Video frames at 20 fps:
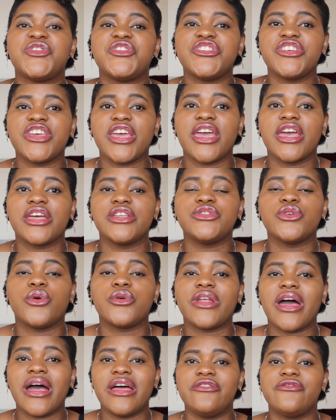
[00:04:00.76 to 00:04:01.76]
shared
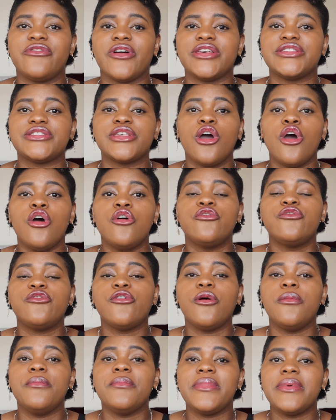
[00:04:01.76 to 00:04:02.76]
on advice
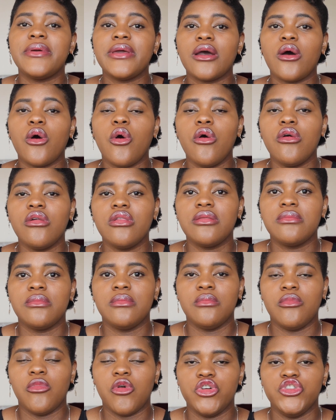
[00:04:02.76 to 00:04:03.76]
for all
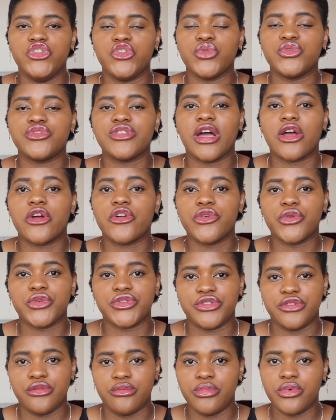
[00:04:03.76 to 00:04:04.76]
modules
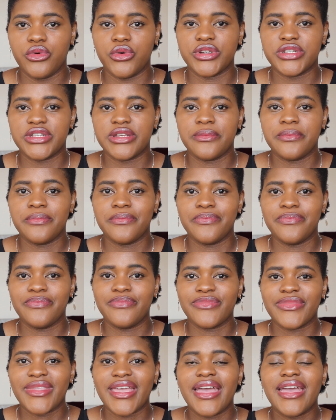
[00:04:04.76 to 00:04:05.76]
across the board.
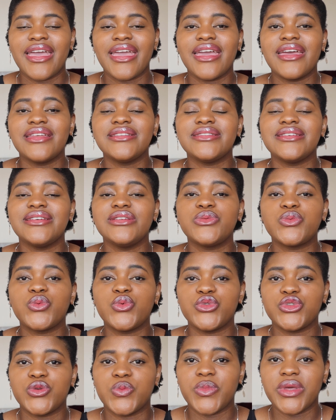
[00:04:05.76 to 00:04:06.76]
And it
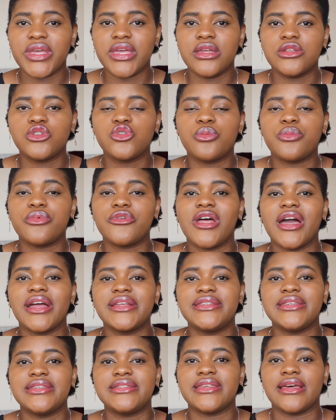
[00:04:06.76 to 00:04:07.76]
would be to
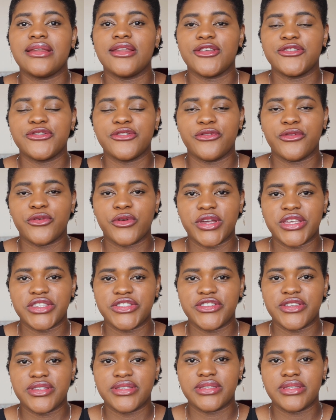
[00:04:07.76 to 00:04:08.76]
practice a lot of
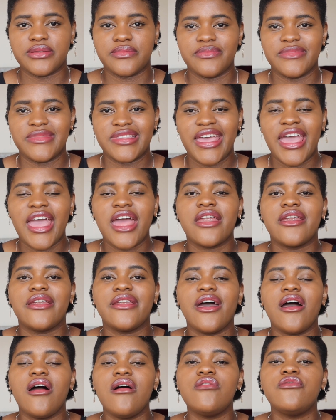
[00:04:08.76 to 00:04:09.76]
questions.
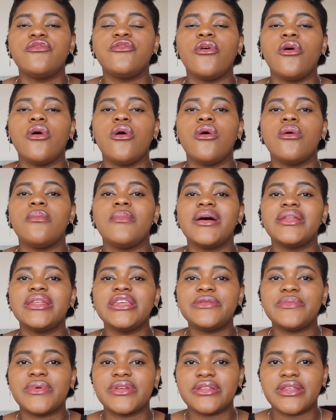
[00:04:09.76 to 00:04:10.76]
Now for
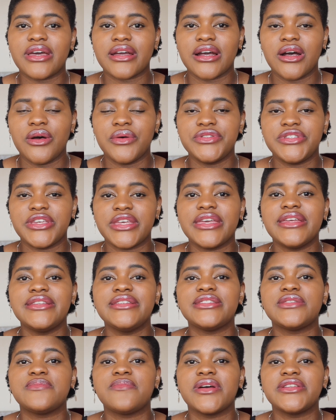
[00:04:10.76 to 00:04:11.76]
management and accounting, it
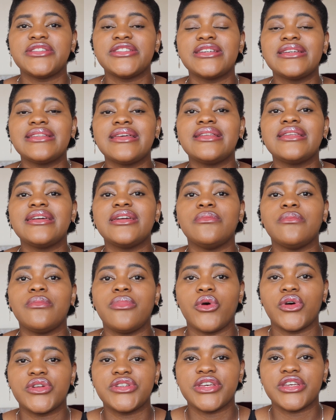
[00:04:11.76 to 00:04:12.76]
is particularly
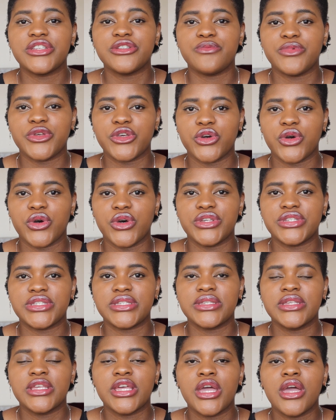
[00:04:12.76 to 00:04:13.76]
important
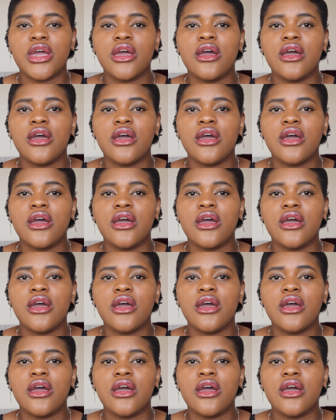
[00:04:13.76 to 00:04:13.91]
because